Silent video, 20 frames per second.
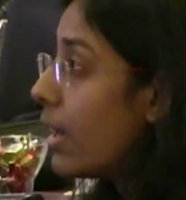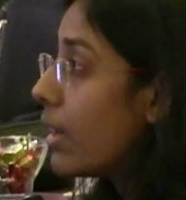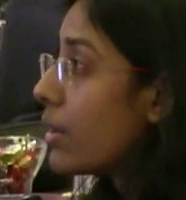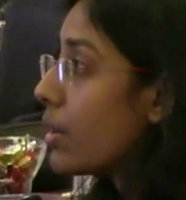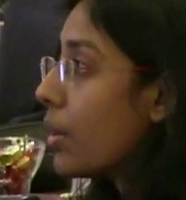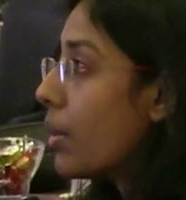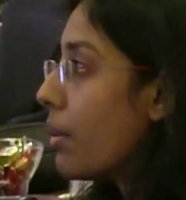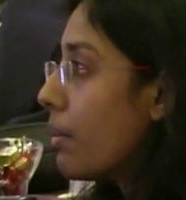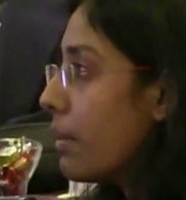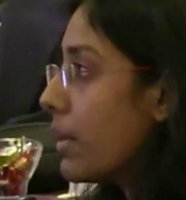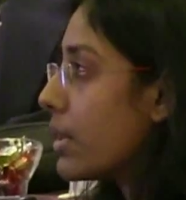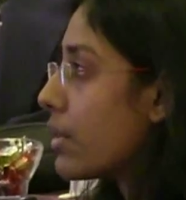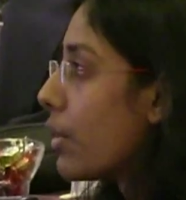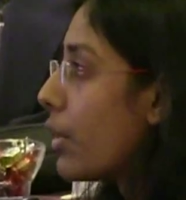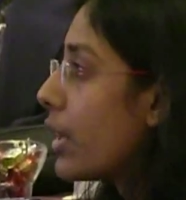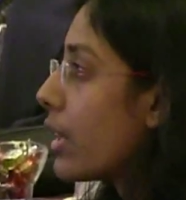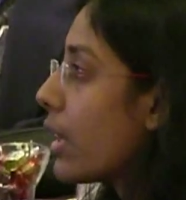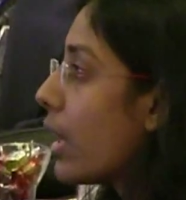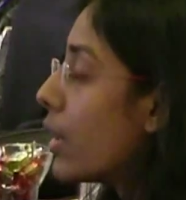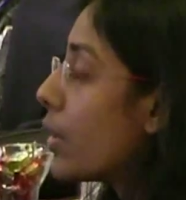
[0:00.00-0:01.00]
So
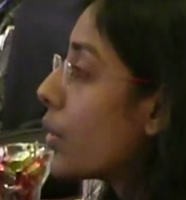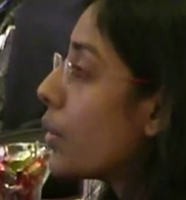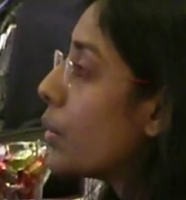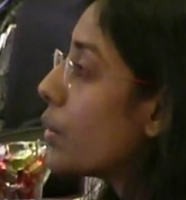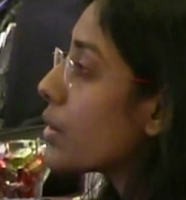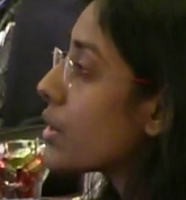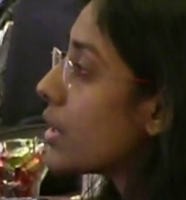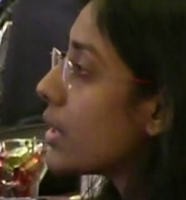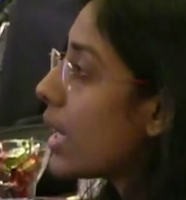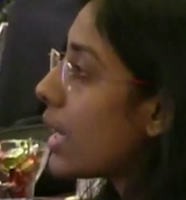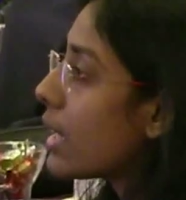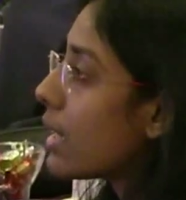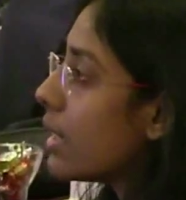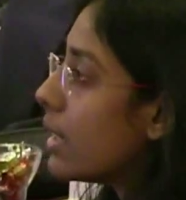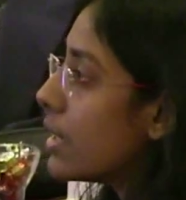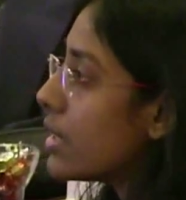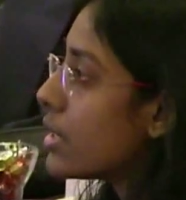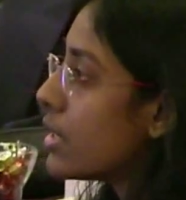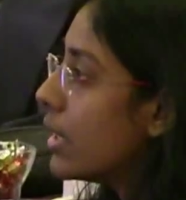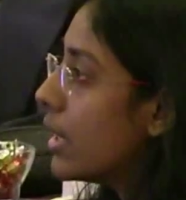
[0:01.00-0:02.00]
in conclusion,
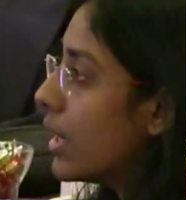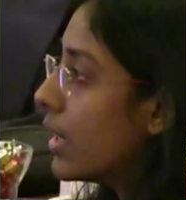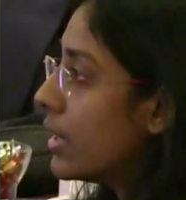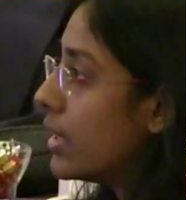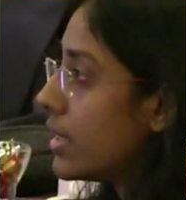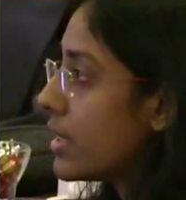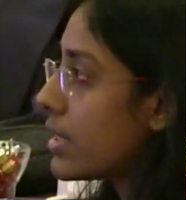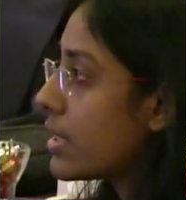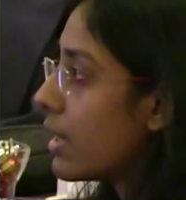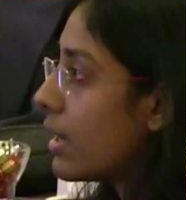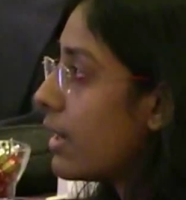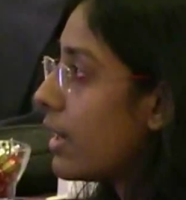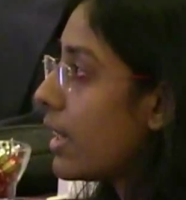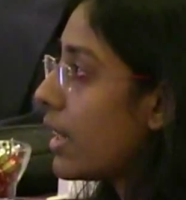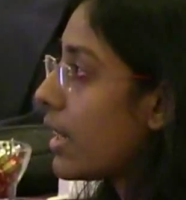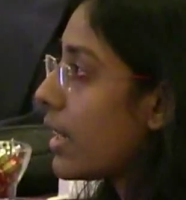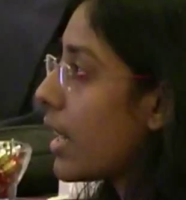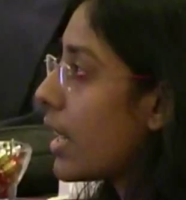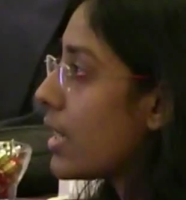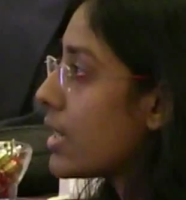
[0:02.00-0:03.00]
the
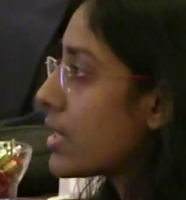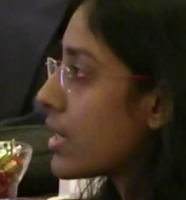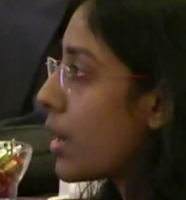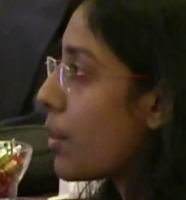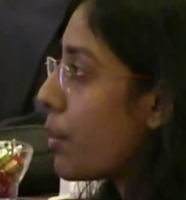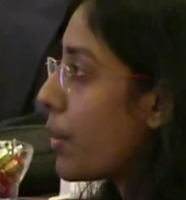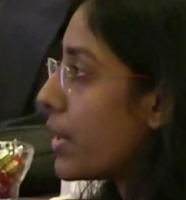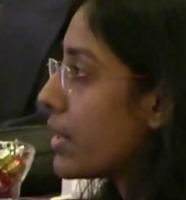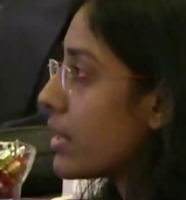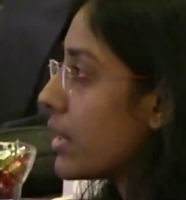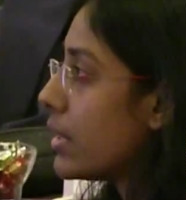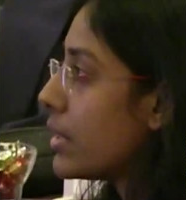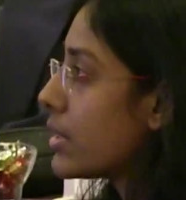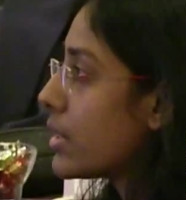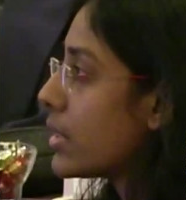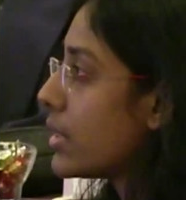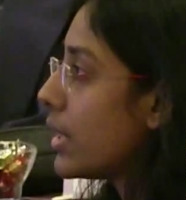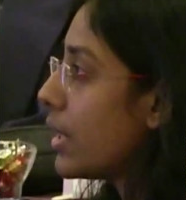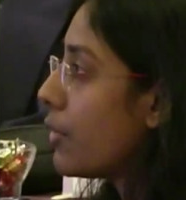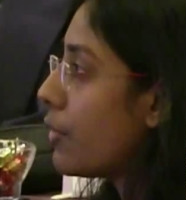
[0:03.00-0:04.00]
study area
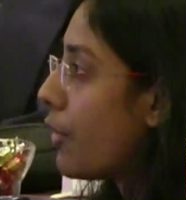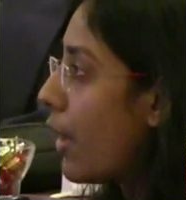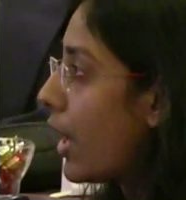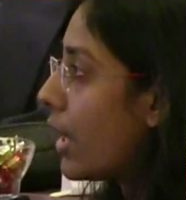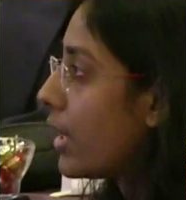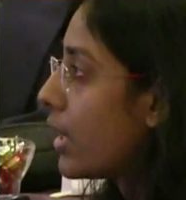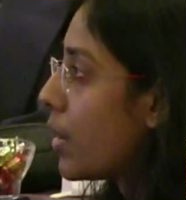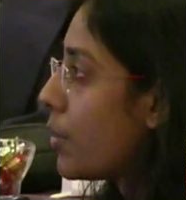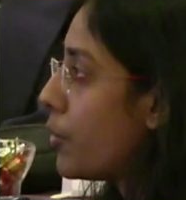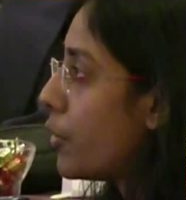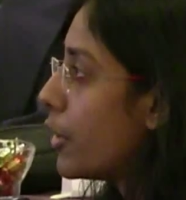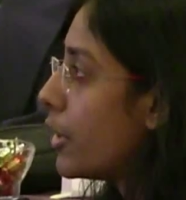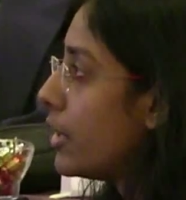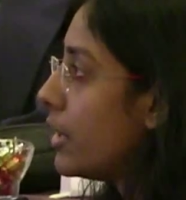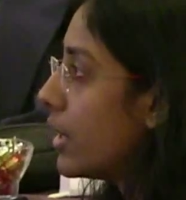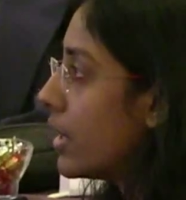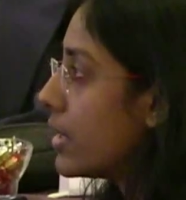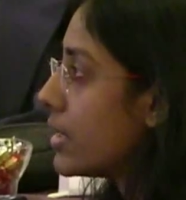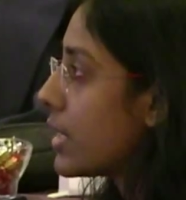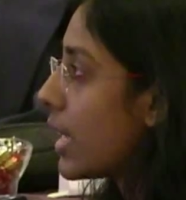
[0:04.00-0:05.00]
represents the finding upward
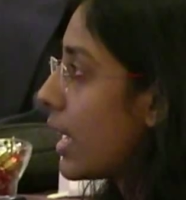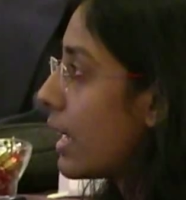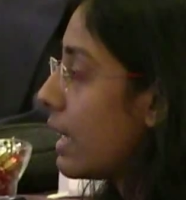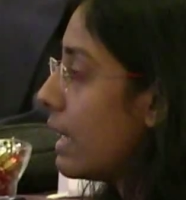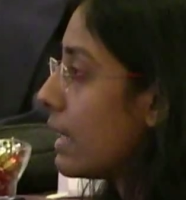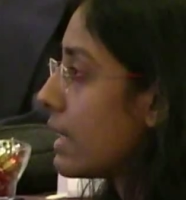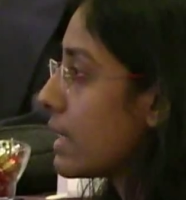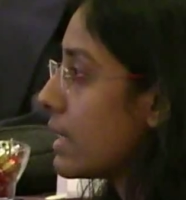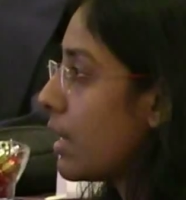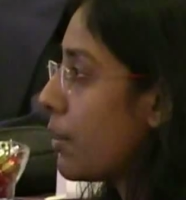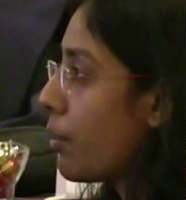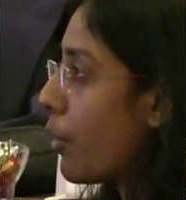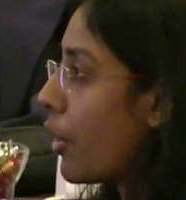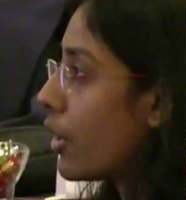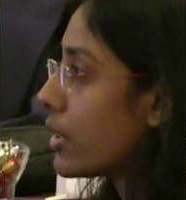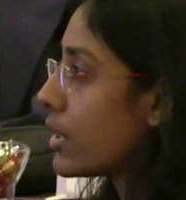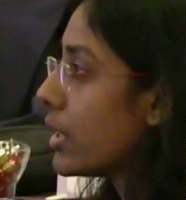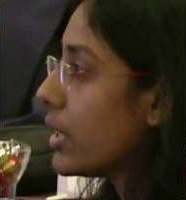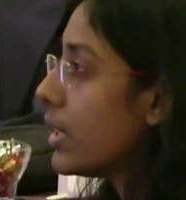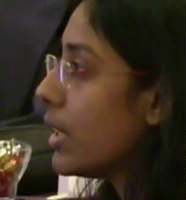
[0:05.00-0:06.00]
non-cyclic
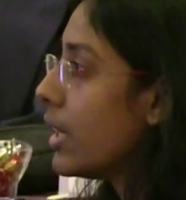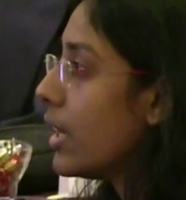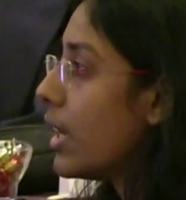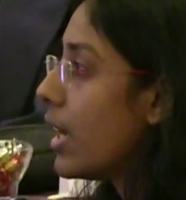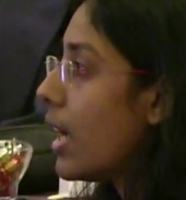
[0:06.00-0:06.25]
deposit,